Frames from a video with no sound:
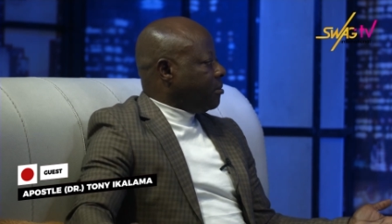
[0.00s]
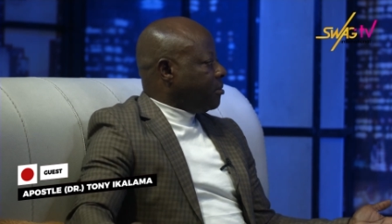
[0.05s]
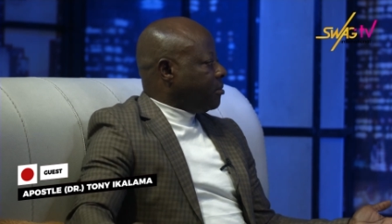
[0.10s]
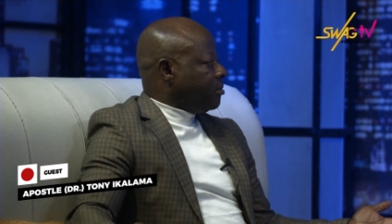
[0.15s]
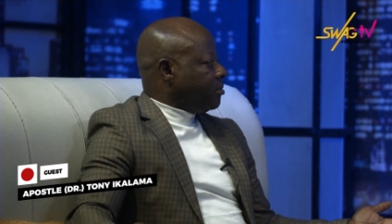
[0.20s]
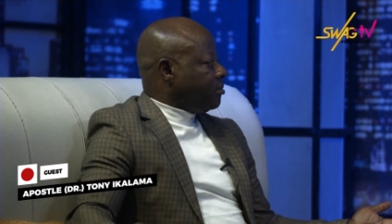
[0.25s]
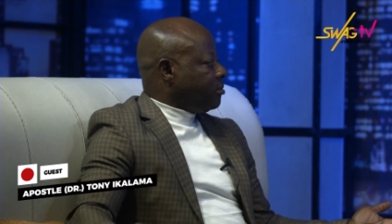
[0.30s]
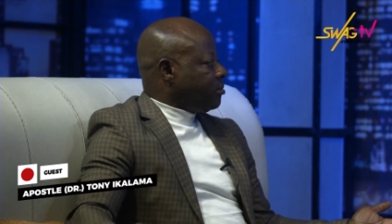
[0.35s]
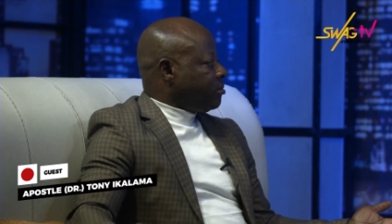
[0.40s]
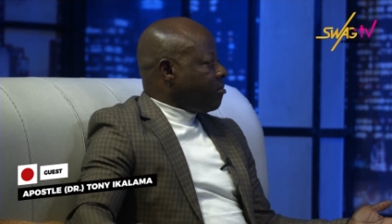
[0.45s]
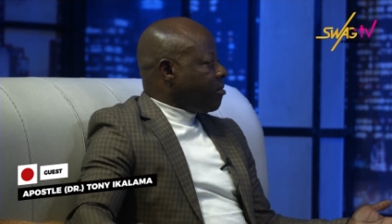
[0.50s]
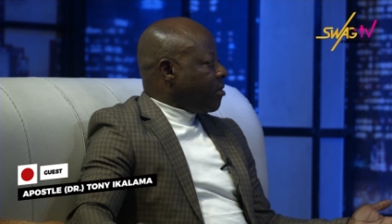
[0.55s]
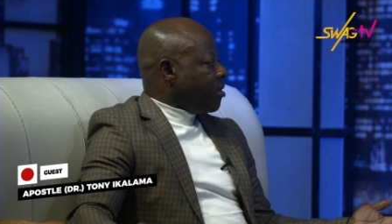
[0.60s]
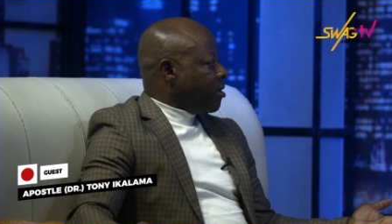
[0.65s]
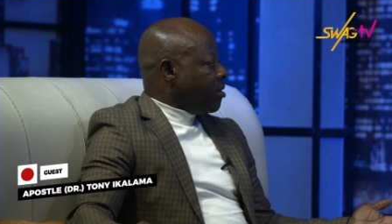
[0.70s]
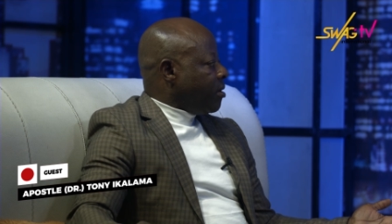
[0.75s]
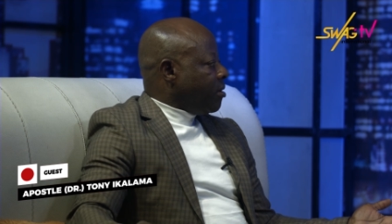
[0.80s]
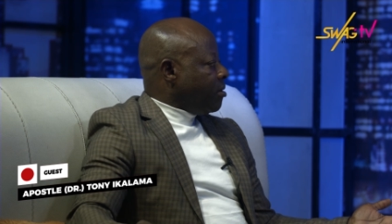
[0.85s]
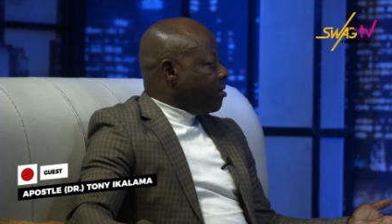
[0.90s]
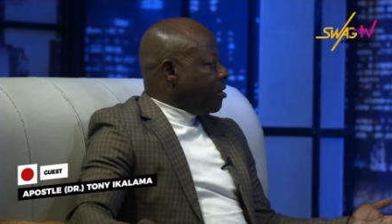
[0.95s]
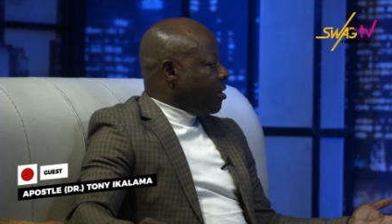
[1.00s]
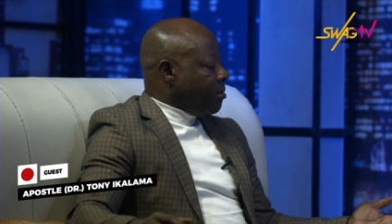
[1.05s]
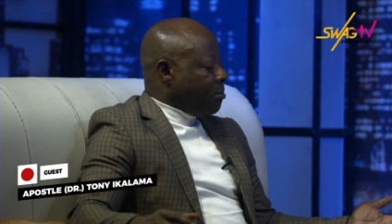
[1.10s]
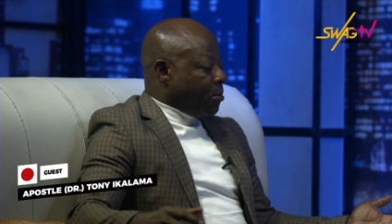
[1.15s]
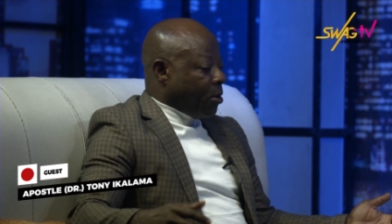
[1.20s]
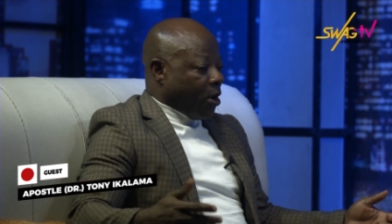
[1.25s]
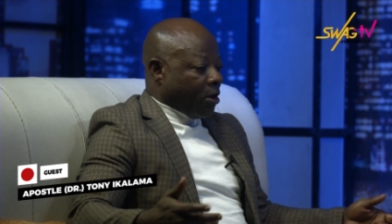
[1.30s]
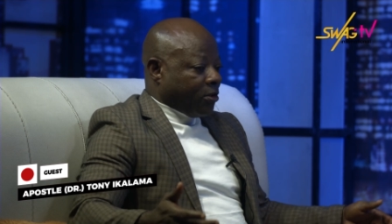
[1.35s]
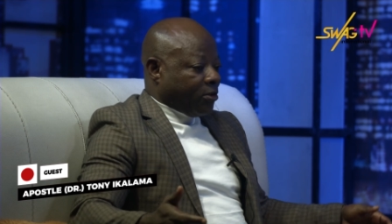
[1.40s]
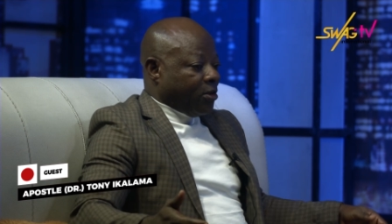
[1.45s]
Okay.
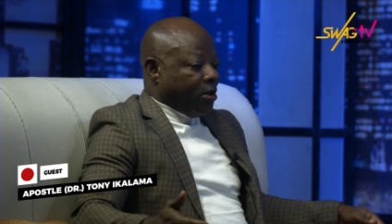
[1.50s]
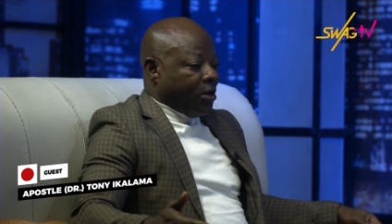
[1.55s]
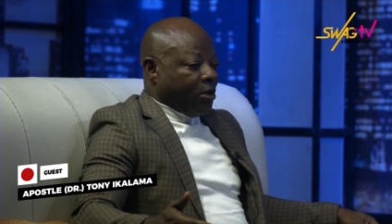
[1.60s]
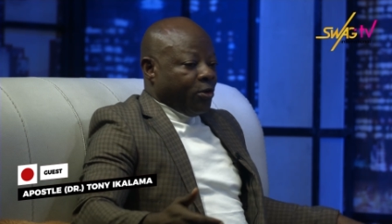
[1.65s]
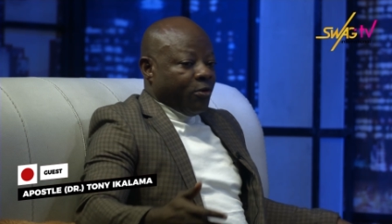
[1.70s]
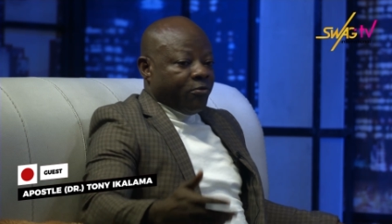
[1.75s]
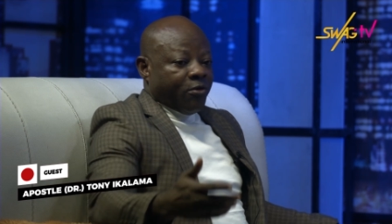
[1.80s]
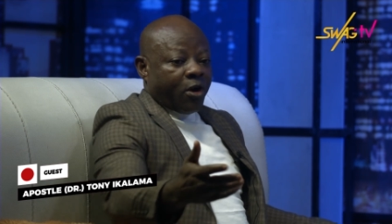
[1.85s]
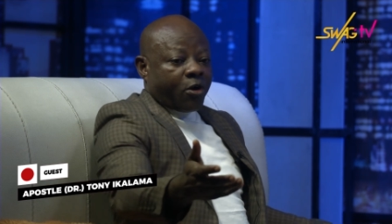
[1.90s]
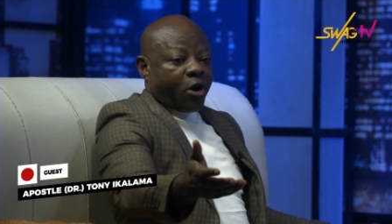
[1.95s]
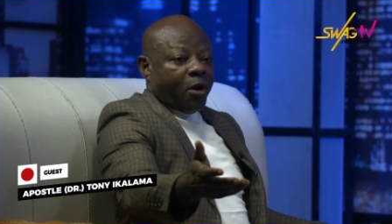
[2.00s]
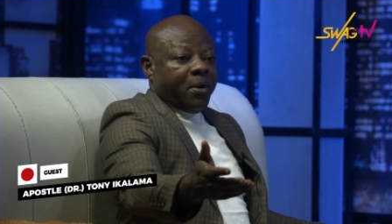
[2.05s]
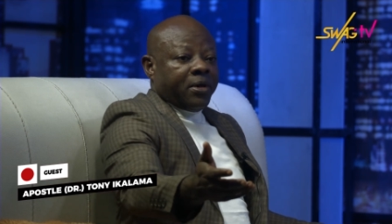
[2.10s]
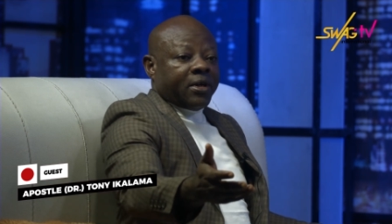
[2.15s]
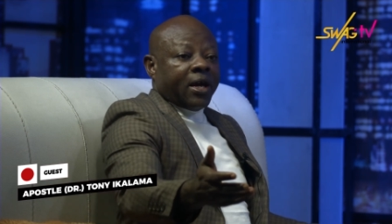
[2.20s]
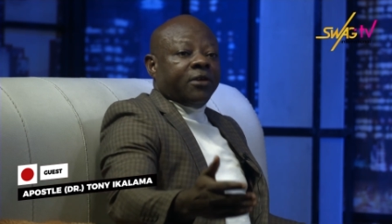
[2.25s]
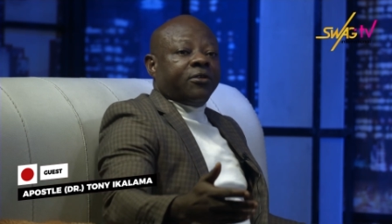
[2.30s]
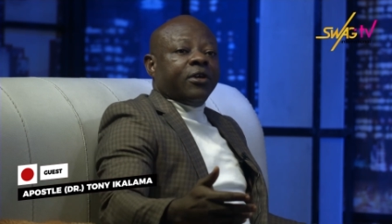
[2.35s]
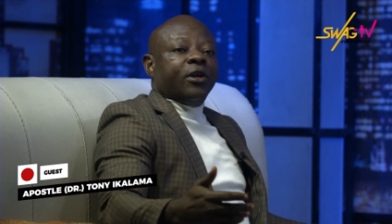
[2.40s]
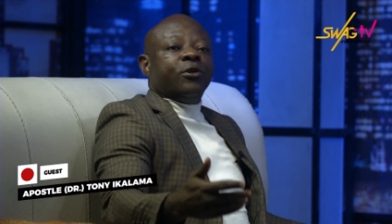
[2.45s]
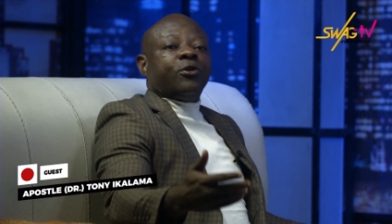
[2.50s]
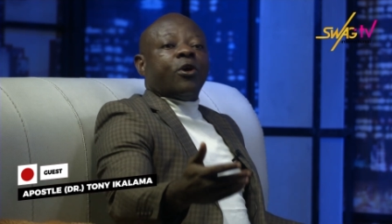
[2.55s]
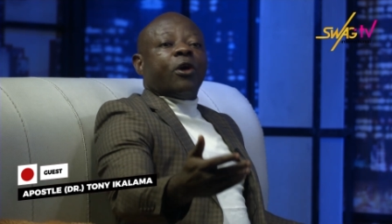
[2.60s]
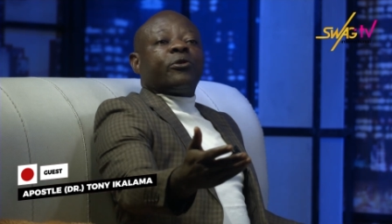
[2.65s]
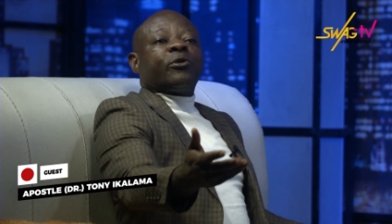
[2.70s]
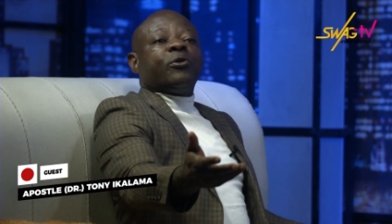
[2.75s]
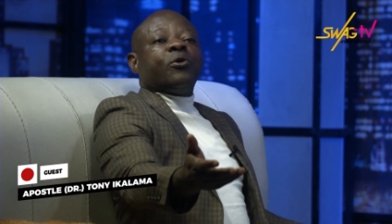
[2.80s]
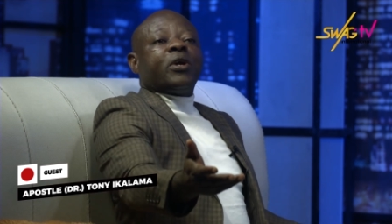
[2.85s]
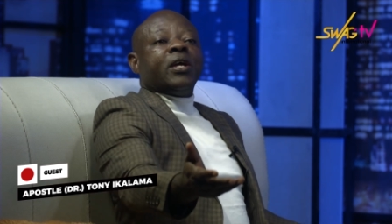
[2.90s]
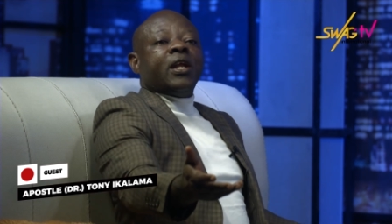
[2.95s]
Because you've not committed sin, you're
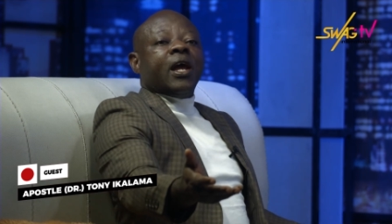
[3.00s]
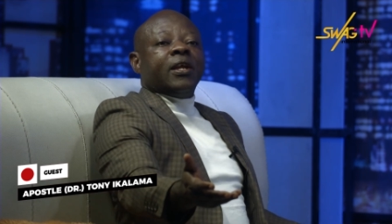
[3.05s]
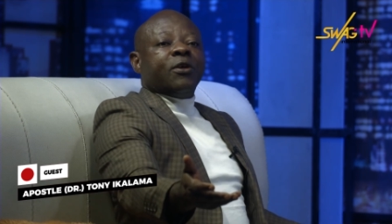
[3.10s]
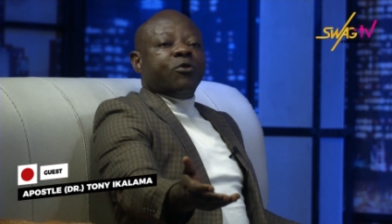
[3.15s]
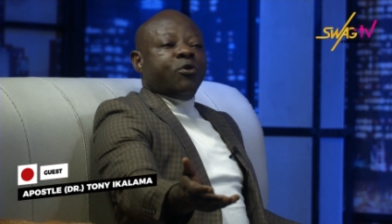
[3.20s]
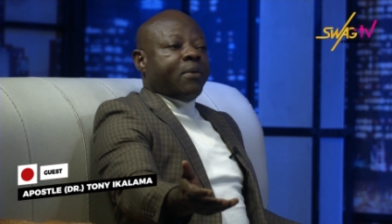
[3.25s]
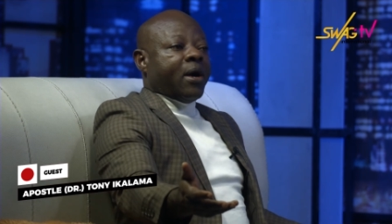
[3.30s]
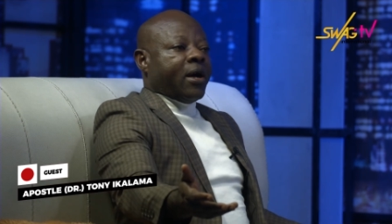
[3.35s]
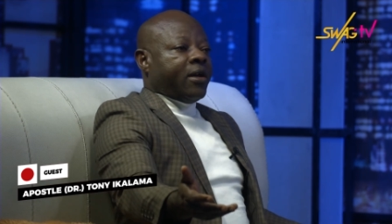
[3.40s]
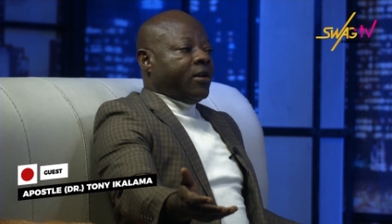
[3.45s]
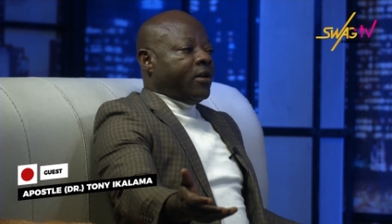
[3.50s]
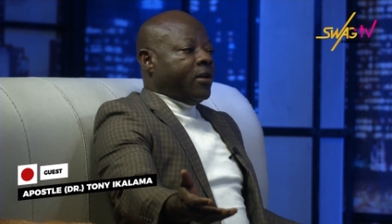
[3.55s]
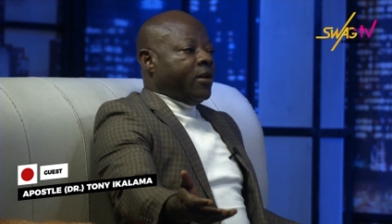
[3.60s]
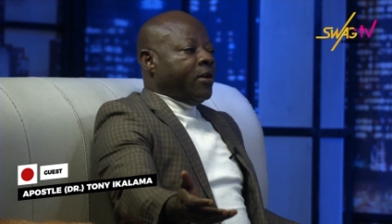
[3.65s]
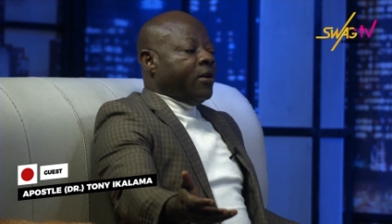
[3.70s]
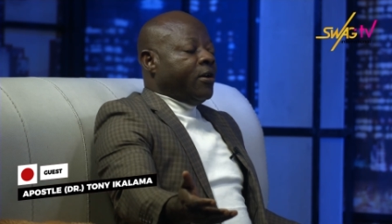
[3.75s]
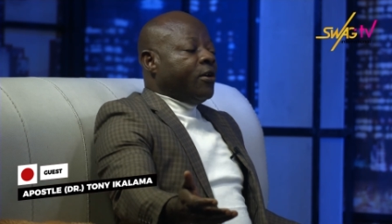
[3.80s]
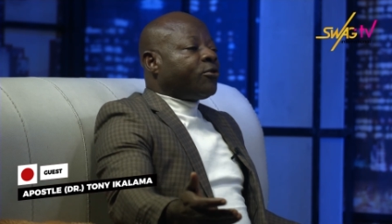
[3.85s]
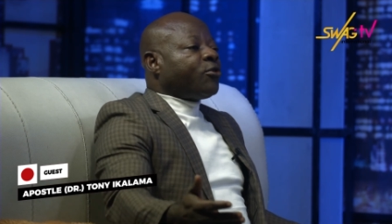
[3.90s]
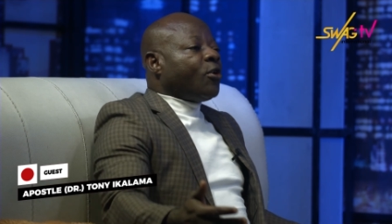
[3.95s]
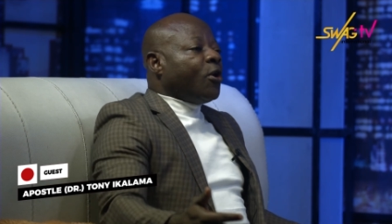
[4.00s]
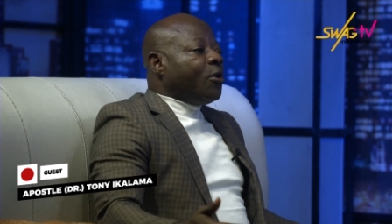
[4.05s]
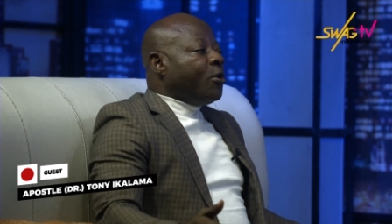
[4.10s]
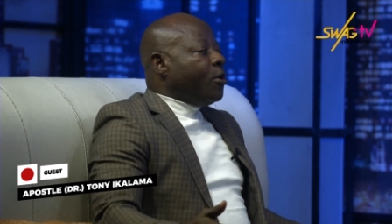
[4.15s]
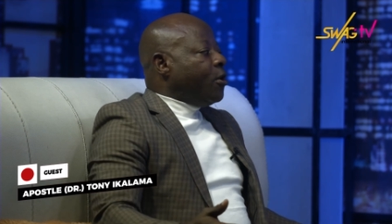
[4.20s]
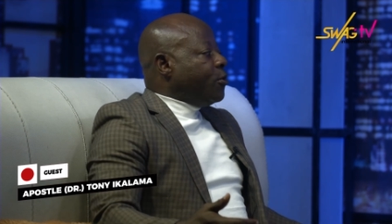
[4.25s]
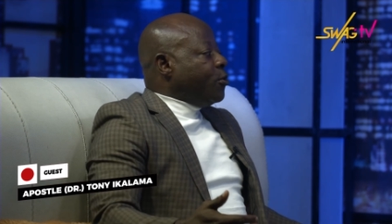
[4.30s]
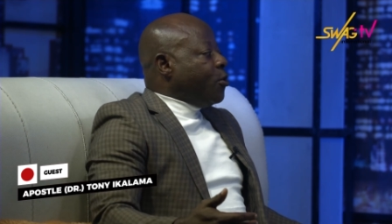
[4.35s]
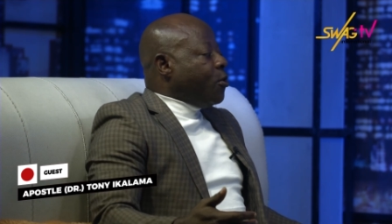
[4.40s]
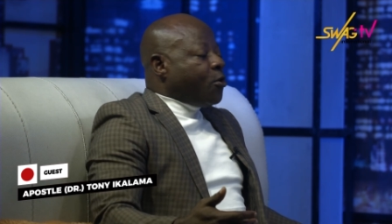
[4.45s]
just looking at the woman.
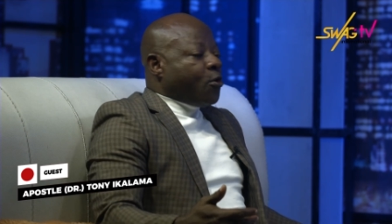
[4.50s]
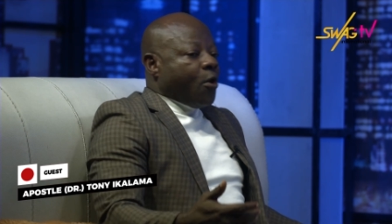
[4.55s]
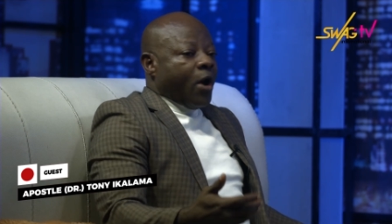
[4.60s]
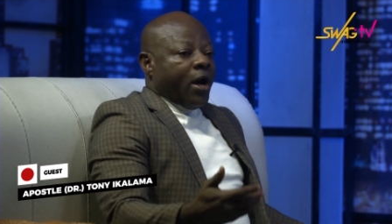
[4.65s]
so you're